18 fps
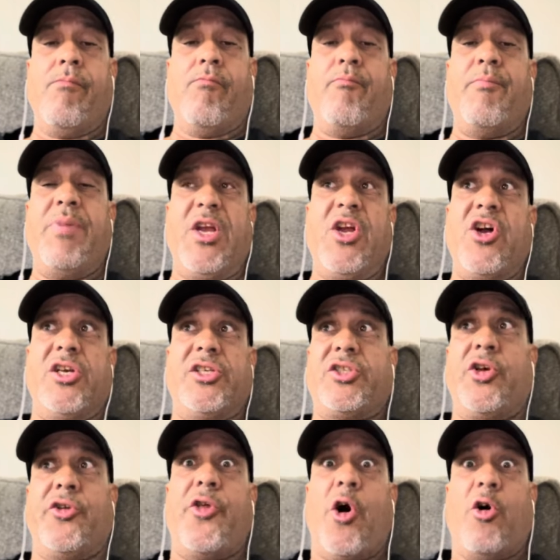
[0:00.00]
because
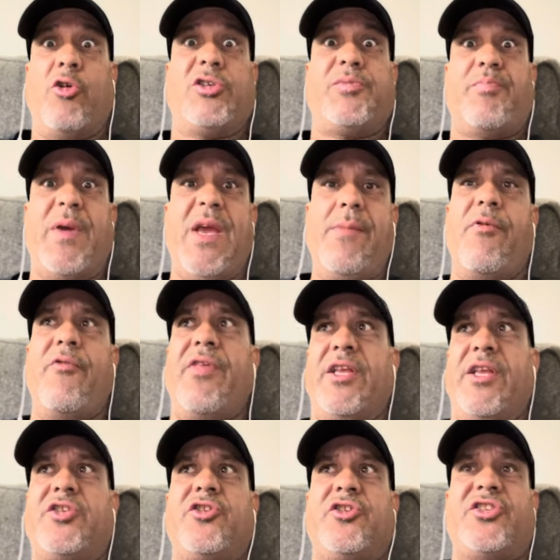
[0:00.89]
to those people
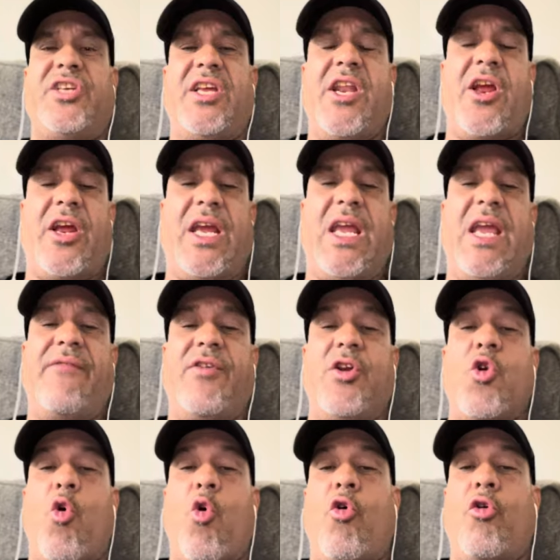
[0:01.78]
that you're sitting there
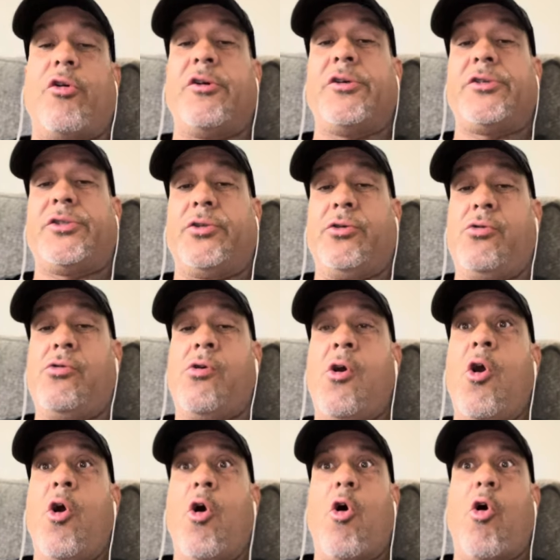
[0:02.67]
giving orders to
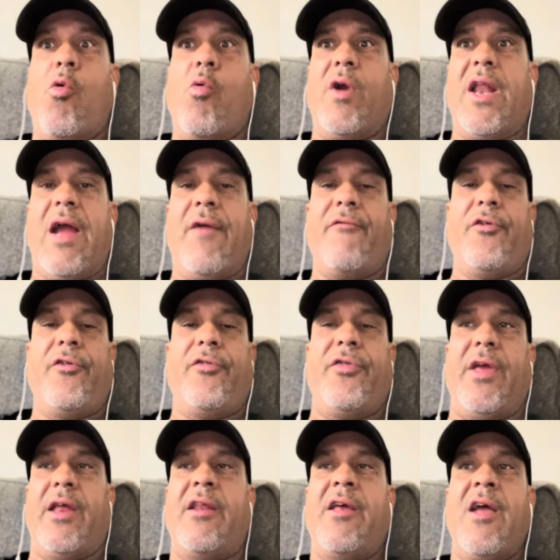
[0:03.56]
or whatever
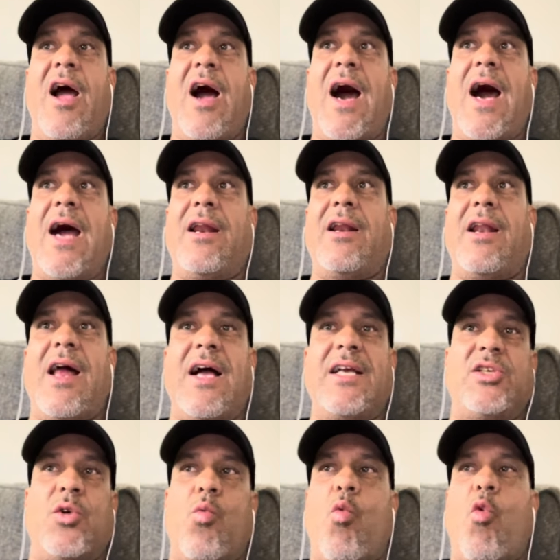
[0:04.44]
that
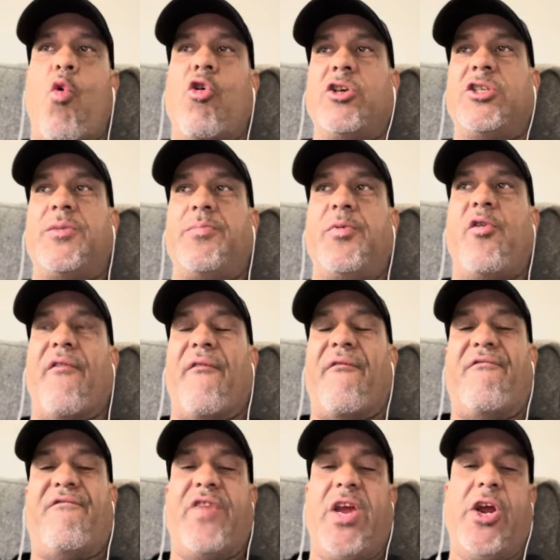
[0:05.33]
idolize and worship you and
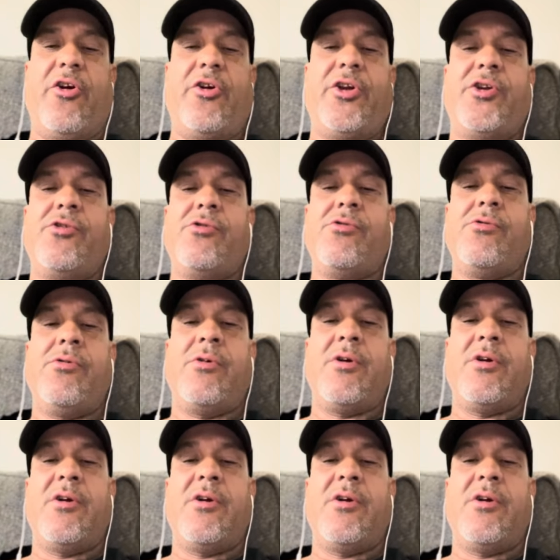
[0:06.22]
fear you,